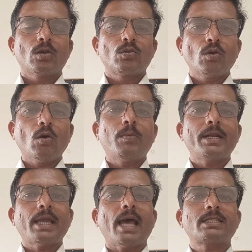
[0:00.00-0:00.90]

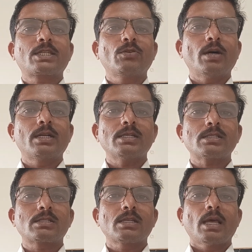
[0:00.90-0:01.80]
Nobody has given
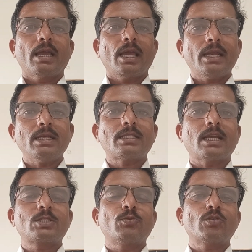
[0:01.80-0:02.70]
us any
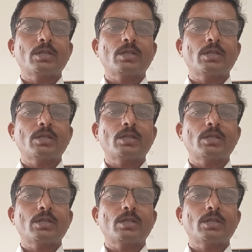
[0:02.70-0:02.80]
textbook,